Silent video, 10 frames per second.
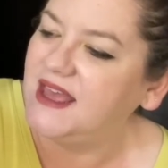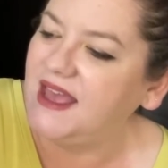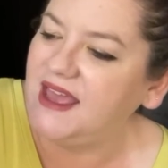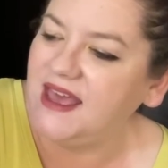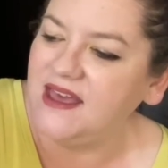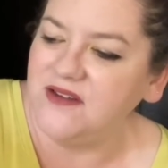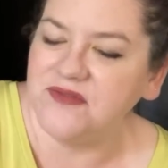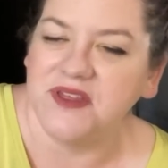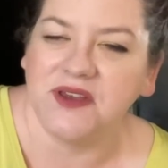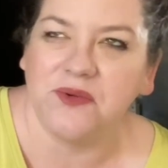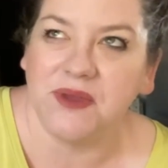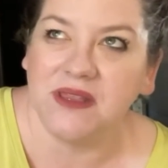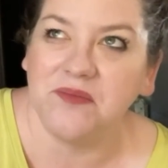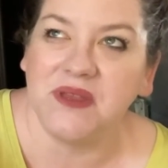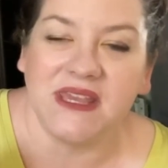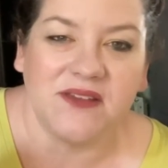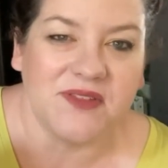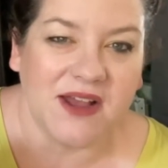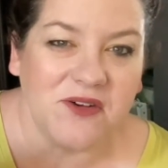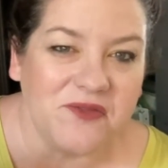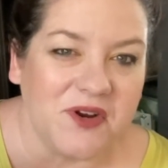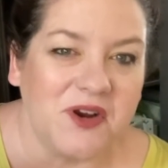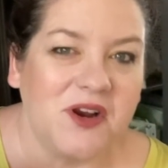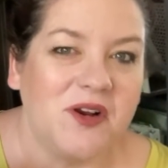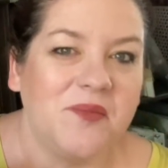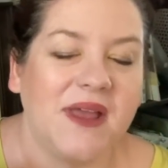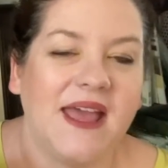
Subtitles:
I have the Queen Bee Flower Farm,